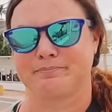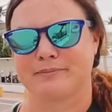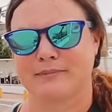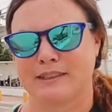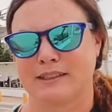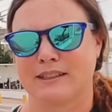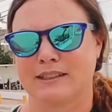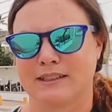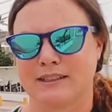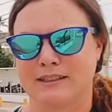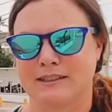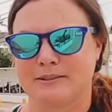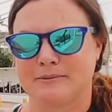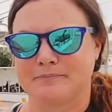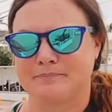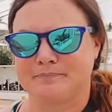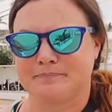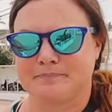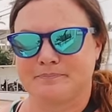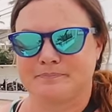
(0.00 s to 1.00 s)

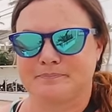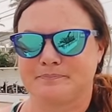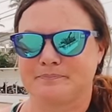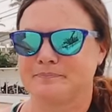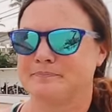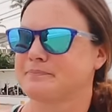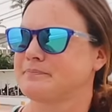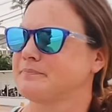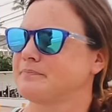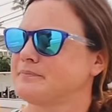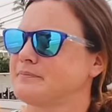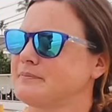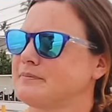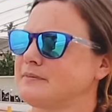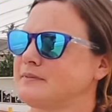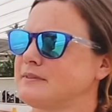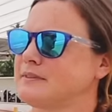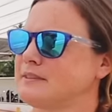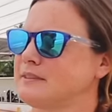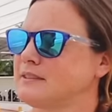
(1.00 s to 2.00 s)

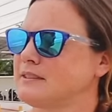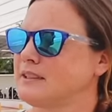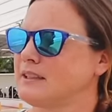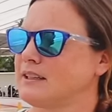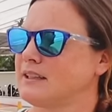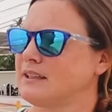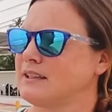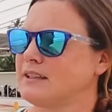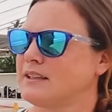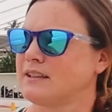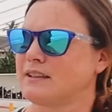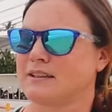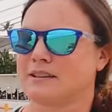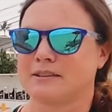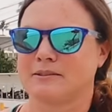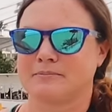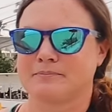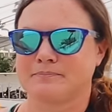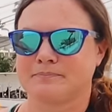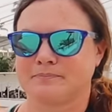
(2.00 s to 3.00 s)

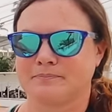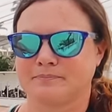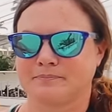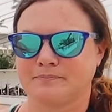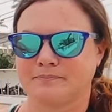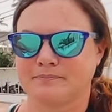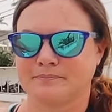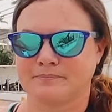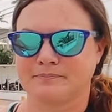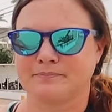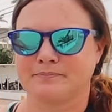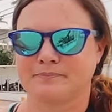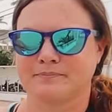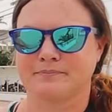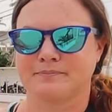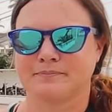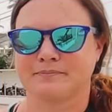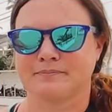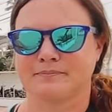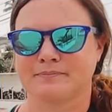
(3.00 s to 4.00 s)

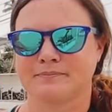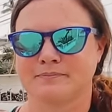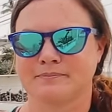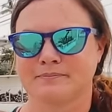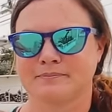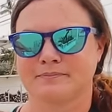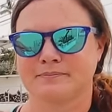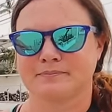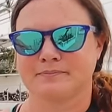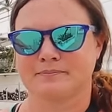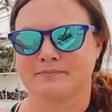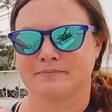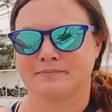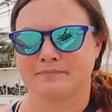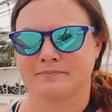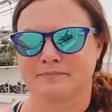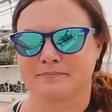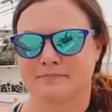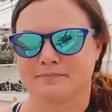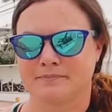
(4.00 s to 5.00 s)

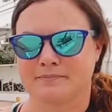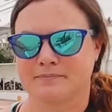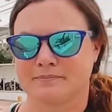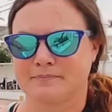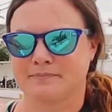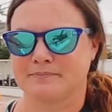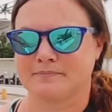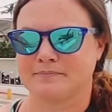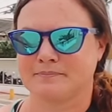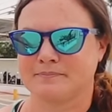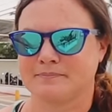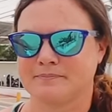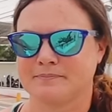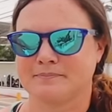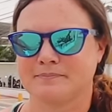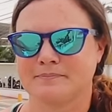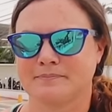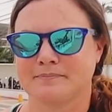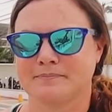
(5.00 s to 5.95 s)
The person shown says nothing.